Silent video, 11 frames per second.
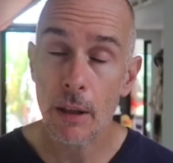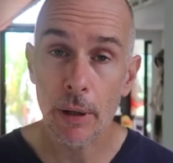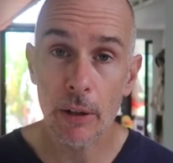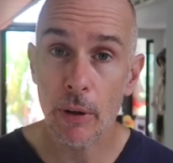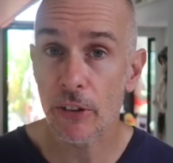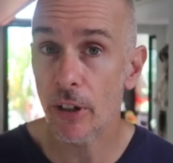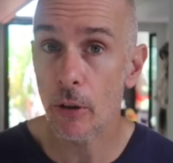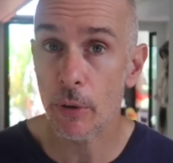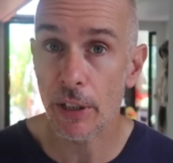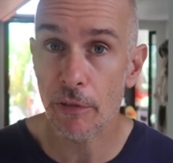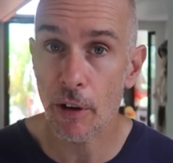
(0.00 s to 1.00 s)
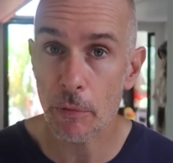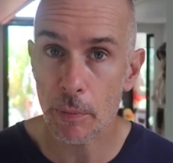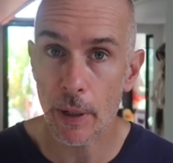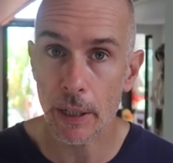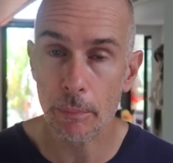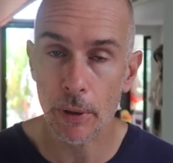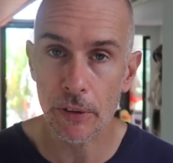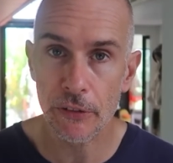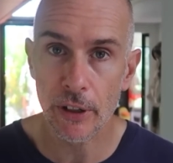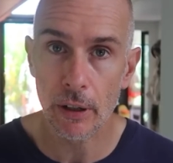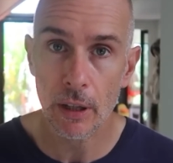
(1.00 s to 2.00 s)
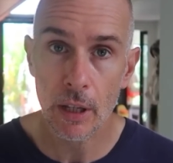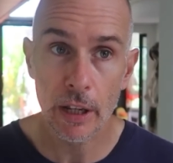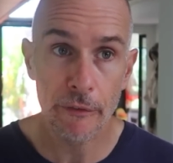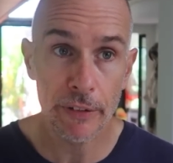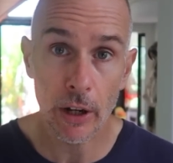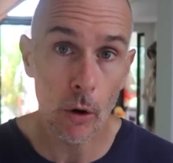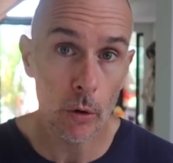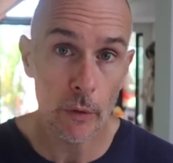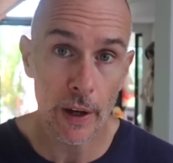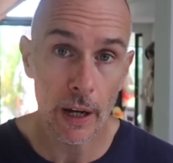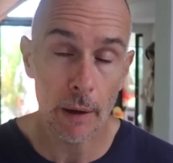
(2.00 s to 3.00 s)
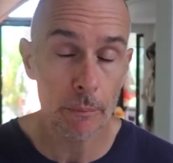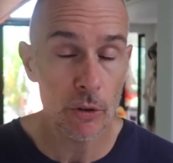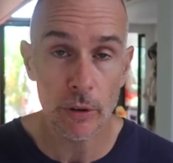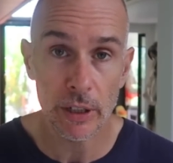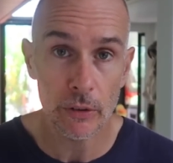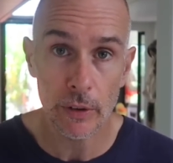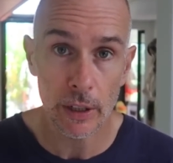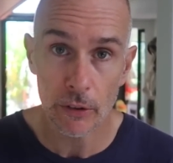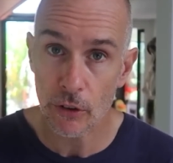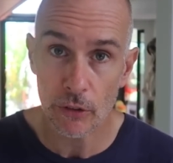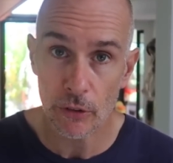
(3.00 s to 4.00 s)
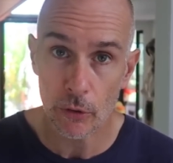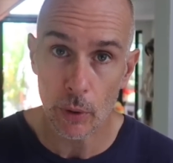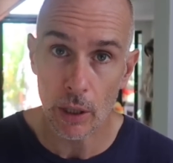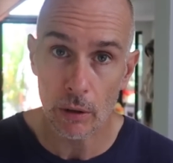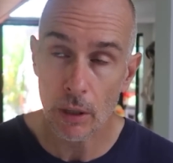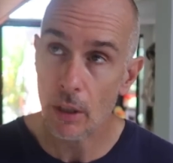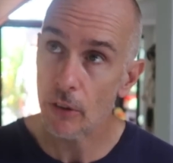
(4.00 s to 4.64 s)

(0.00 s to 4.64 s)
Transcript: But anyway, so we did the foam spray, but if you can get hold of that, I'm sure you can do that just as well.